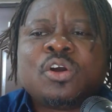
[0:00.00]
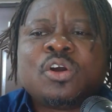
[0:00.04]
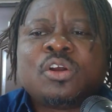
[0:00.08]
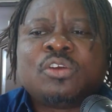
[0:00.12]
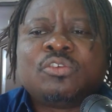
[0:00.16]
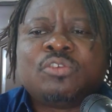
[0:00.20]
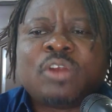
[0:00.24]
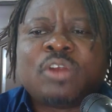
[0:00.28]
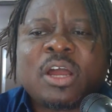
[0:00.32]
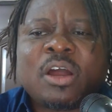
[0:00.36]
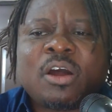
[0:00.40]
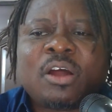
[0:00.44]

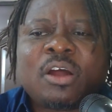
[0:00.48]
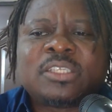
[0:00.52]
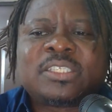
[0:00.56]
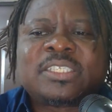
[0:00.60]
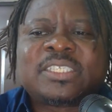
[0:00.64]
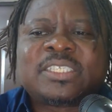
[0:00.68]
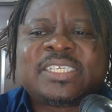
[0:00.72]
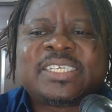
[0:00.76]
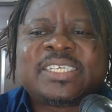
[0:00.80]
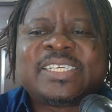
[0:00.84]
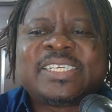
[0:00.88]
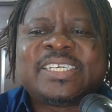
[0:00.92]
Roy
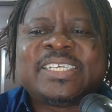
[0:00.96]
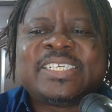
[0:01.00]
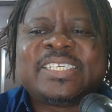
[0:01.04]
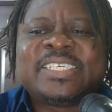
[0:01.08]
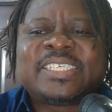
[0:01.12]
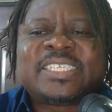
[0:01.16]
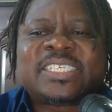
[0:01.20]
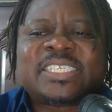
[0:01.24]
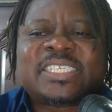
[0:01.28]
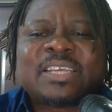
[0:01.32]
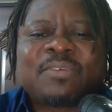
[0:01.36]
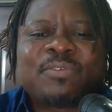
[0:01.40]
Hodgson
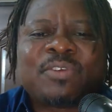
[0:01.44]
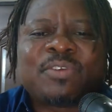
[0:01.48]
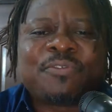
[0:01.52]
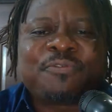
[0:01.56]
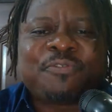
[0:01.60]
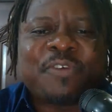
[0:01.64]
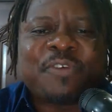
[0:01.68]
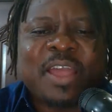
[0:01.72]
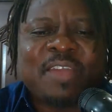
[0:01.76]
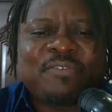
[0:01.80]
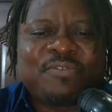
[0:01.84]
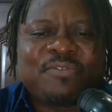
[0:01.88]
is
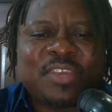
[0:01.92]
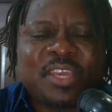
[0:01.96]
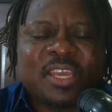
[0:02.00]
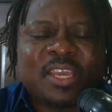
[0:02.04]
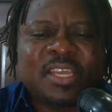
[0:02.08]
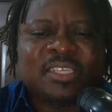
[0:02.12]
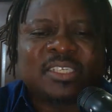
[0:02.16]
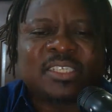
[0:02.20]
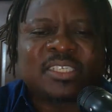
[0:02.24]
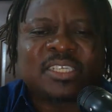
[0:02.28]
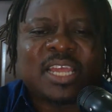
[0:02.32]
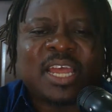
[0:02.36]
75
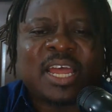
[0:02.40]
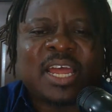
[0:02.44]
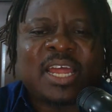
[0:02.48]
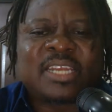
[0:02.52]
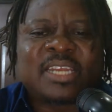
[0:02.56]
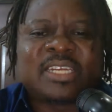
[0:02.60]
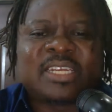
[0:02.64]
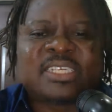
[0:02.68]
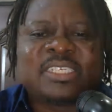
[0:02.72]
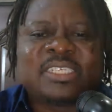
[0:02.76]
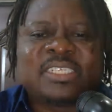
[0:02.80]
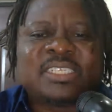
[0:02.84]
years,
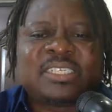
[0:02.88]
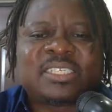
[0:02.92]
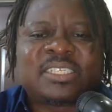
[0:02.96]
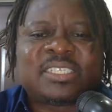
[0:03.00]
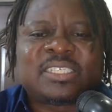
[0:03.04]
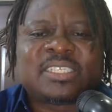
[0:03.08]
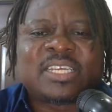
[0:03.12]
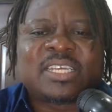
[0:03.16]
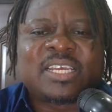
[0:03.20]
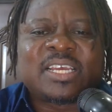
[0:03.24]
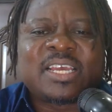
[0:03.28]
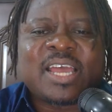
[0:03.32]
and
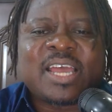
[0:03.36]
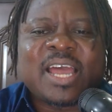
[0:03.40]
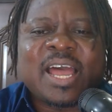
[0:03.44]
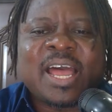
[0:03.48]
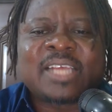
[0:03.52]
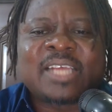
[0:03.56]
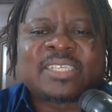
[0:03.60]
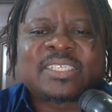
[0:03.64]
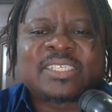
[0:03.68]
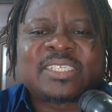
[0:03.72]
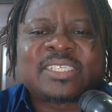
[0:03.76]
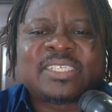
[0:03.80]
his
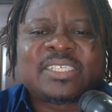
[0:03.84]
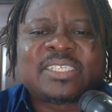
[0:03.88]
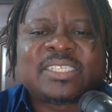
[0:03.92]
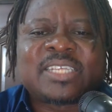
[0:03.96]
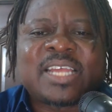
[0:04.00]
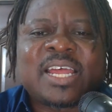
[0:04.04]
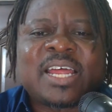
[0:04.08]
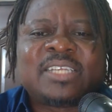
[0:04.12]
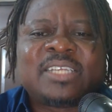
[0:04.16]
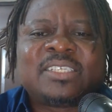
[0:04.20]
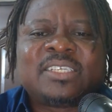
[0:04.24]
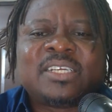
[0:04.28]

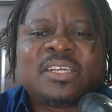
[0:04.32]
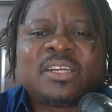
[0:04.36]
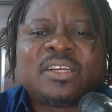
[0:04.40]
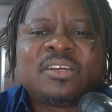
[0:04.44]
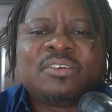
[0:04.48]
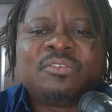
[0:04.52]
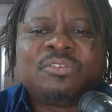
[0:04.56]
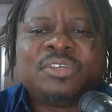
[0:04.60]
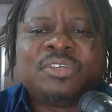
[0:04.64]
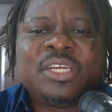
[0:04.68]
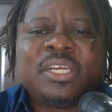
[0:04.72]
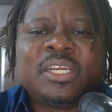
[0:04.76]
assistant
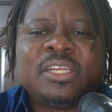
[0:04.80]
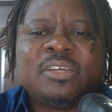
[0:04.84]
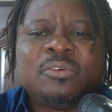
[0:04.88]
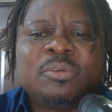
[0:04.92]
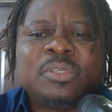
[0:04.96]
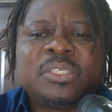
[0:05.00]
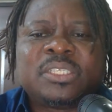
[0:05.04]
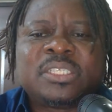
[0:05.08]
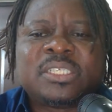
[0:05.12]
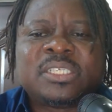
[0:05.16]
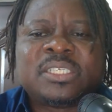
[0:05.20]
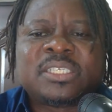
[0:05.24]
Ray
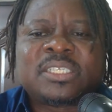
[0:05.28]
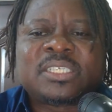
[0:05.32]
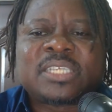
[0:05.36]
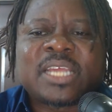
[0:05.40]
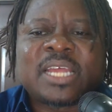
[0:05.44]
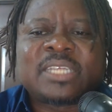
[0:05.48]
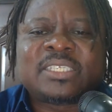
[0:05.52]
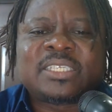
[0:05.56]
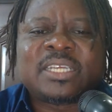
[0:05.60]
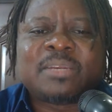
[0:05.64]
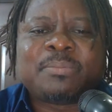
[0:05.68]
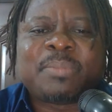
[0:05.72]
Lewington
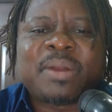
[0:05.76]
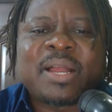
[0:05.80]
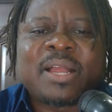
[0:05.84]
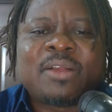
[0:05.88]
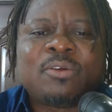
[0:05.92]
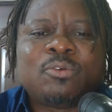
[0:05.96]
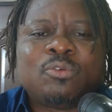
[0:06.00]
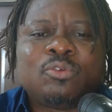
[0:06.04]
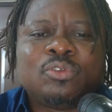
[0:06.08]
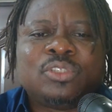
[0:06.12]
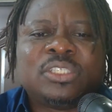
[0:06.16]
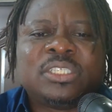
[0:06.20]
started by
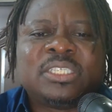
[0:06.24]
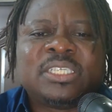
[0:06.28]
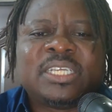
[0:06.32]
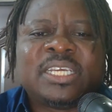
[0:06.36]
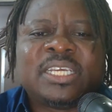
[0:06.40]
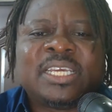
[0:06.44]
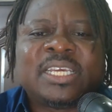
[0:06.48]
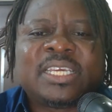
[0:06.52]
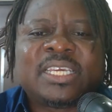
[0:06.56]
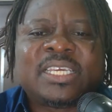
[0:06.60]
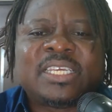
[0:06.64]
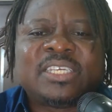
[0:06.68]
holding
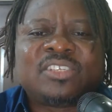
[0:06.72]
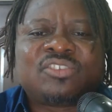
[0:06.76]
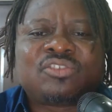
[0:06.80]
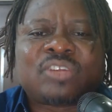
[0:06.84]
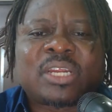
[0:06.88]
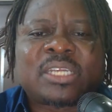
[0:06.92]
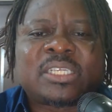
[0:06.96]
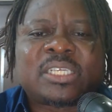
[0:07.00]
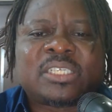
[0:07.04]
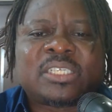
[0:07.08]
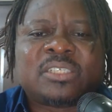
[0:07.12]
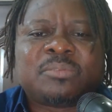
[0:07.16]
a key
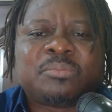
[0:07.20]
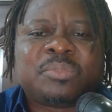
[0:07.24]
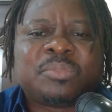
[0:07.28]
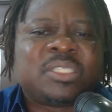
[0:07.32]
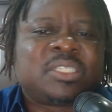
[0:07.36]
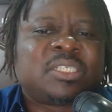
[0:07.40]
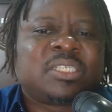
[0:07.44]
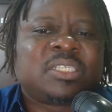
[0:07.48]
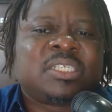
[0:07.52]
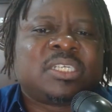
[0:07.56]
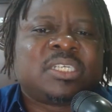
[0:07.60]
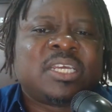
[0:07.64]
strategy
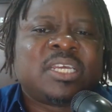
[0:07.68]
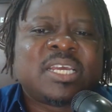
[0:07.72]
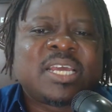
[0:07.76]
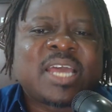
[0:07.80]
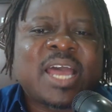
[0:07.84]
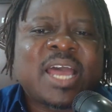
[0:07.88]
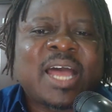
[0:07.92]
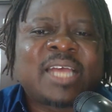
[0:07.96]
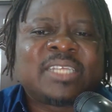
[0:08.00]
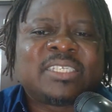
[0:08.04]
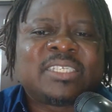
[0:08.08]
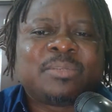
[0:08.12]
meeting
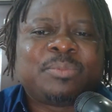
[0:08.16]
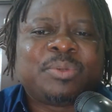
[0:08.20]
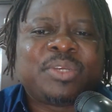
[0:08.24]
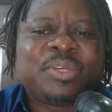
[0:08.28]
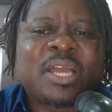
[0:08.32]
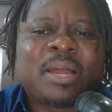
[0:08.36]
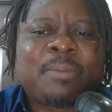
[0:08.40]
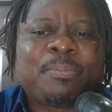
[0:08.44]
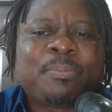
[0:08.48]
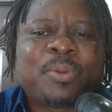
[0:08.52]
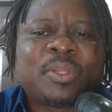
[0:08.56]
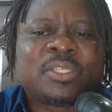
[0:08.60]
as they
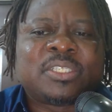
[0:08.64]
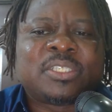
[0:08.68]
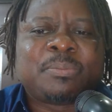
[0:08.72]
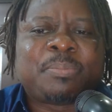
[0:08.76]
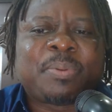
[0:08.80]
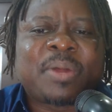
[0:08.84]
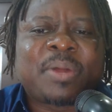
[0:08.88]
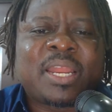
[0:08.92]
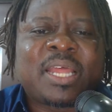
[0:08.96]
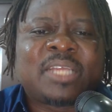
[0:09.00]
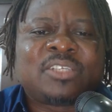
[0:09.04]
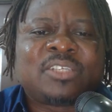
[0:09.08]
began plotting
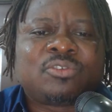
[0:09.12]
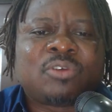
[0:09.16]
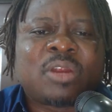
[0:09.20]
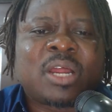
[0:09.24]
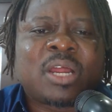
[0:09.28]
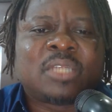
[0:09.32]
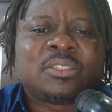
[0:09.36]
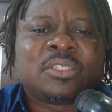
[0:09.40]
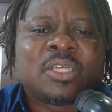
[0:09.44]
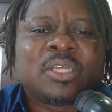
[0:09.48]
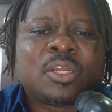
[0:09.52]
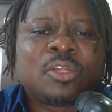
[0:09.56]
Palace
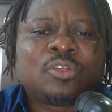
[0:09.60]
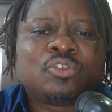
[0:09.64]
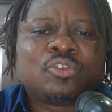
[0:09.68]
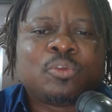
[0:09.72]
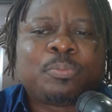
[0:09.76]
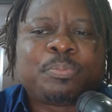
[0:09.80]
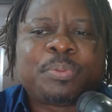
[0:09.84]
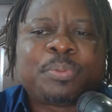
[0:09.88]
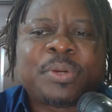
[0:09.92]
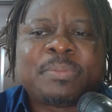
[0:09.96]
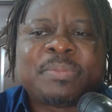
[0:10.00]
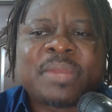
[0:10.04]
route to
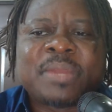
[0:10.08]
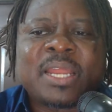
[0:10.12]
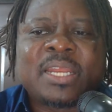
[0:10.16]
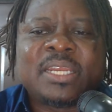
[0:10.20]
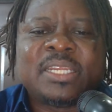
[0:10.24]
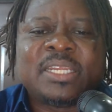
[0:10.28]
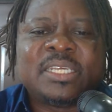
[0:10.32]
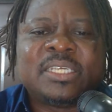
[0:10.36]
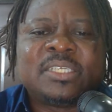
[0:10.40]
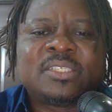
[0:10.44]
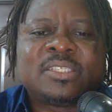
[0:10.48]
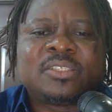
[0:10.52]
Premier
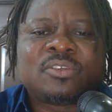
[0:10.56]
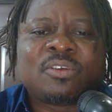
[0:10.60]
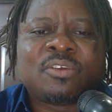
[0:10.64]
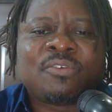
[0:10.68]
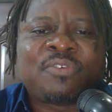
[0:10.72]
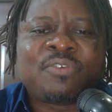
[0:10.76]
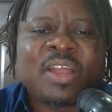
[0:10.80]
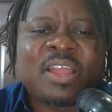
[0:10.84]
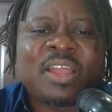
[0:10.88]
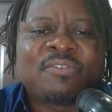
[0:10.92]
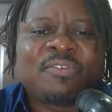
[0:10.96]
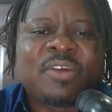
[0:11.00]
League
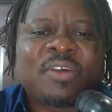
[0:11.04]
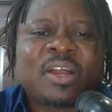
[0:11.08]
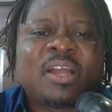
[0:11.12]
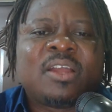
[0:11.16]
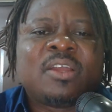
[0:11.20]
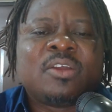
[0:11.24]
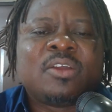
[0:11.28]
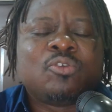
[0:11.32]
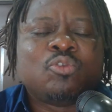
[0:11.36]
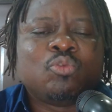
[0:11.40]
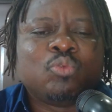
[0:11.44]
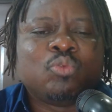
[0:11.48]
survivor.
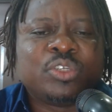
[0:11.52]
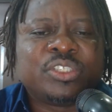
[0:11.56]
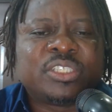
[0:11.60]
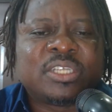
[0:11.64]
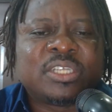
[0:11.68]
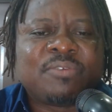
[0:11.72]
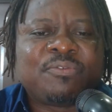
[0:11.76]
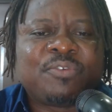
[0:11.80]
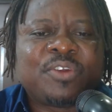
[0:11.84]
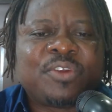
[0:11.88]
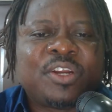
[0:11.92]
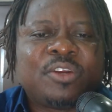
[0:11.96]
Wish
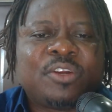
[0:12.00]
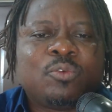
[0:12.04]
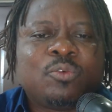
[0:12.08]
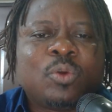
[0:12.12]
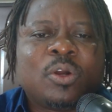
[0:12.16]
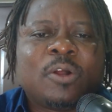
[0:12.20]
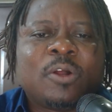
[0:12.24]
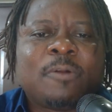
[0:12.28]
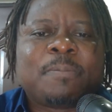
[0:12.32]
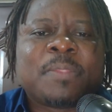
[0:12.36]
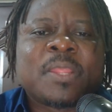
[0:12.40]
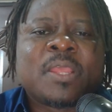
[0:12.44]
them very
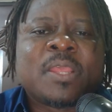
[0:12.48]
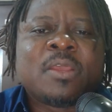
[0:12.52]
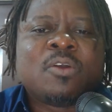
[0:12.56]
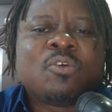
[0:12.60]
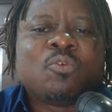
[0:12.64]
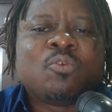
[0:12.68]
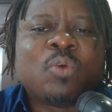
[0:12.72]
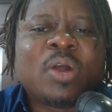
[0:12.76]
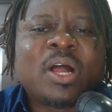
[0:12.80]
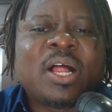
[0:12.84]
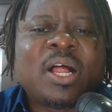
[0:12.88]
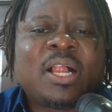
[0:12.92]
well.
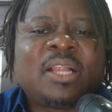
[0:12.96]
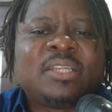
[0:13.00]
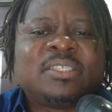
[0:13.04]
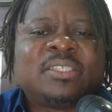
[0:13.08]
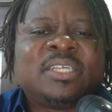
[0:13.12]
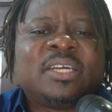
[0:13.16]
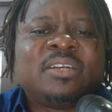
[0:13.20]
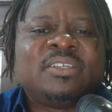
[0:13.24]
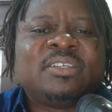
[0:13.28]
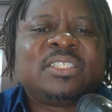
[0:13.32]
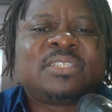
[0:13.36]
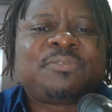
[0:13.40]
Well,
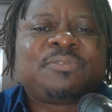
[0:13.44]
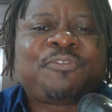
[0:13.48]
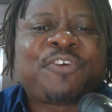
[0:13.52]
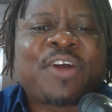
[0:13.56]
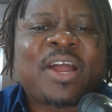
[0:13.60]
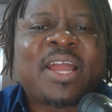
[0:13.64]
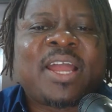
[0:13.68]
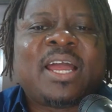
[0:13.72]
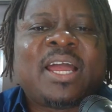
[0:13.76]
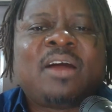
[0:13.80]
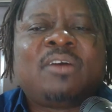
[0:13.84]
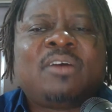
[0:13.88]
there is
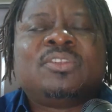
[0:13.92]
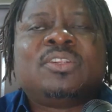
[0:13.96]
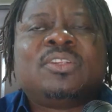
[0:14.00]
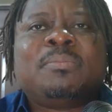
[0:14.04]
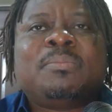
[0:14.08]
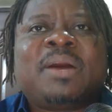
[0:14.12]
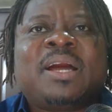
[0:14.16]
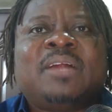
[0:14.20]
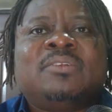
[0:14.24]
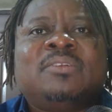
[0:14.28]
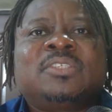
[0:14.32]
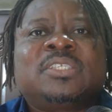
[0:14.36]
fire on the
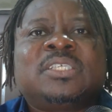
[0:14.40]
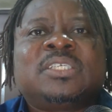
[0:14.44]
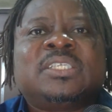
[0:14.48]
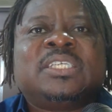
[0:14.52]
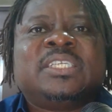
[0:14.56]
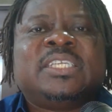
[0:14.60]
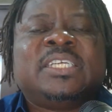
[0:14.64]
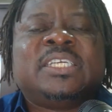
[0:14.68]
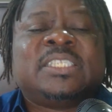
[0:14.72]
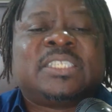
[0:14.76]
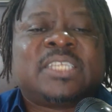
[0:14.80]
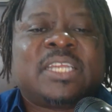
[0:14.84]
mountain
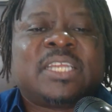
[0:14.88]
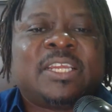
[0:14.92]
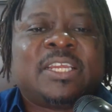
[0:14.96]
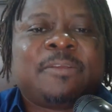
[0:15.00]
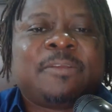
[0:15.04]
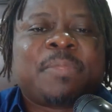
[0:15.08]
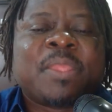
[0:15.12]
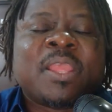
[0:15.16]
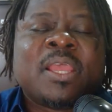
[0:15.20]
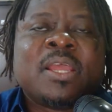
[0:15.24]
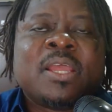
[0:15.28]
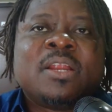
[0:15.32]
in Italy.